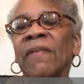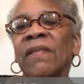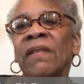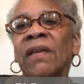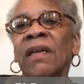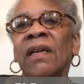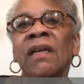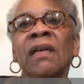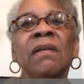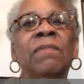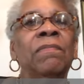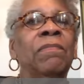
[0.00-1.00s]

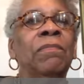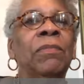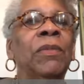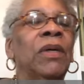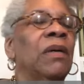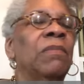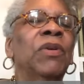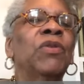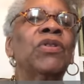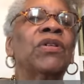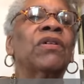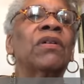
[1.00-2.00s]

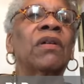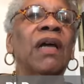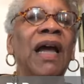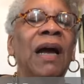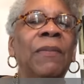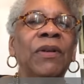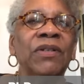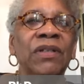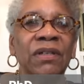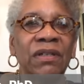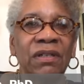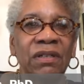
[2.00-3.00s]
musical
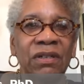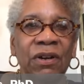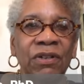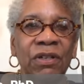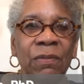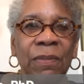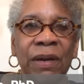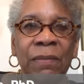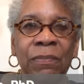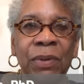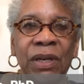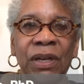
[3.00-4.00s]
Hamilton talks
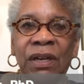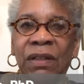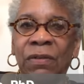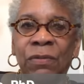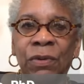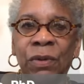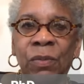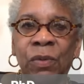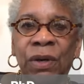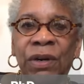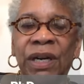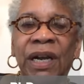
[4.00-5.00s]
about being in the room
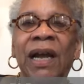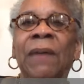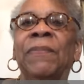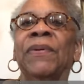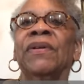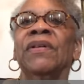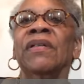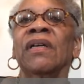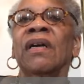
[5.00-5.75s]
where it happened.